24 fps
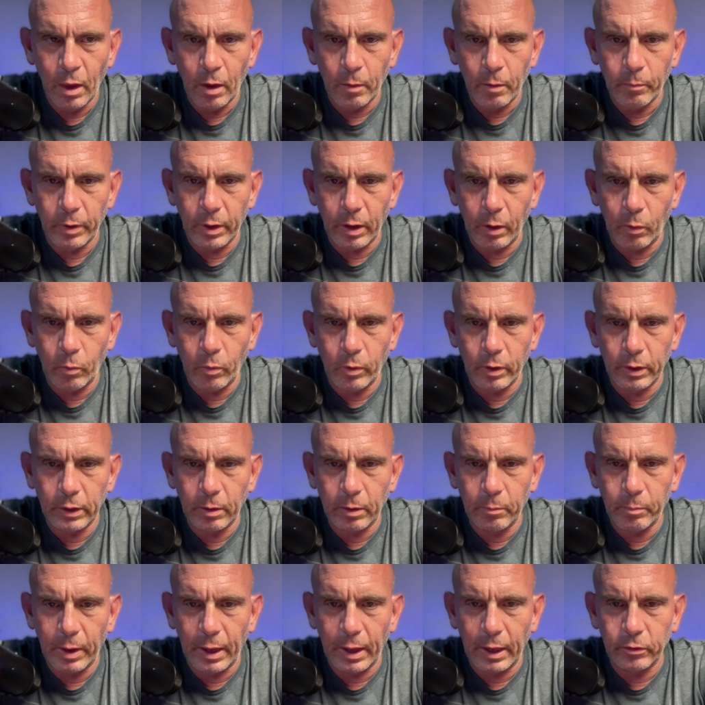But I want to
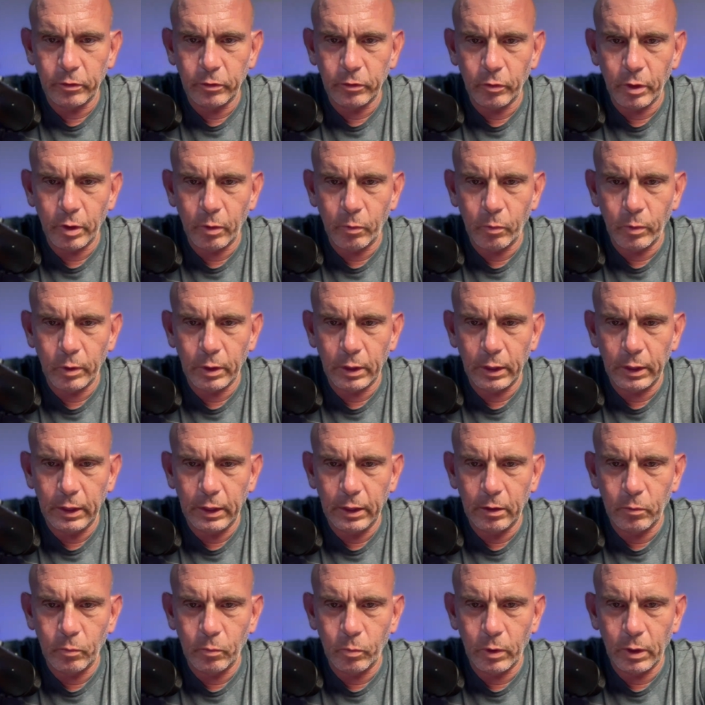get back to it, and I want to
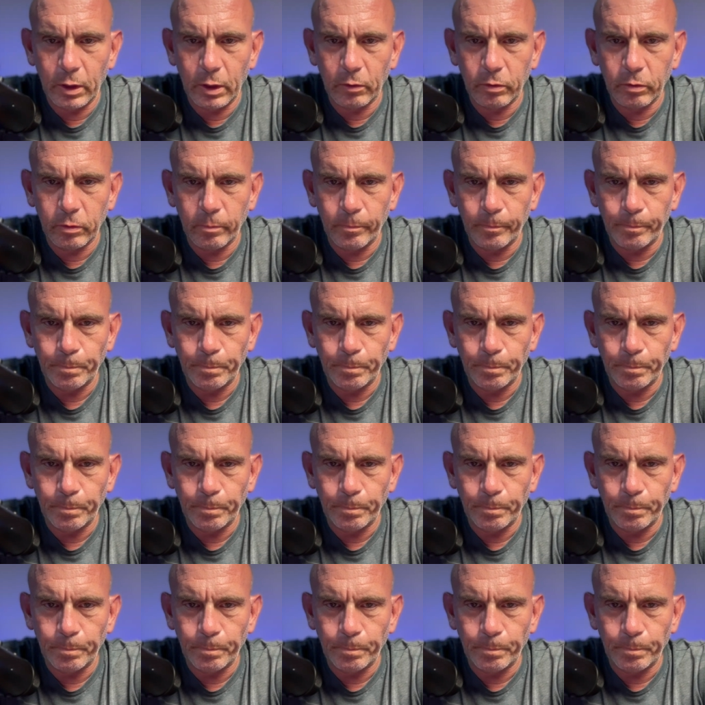end with,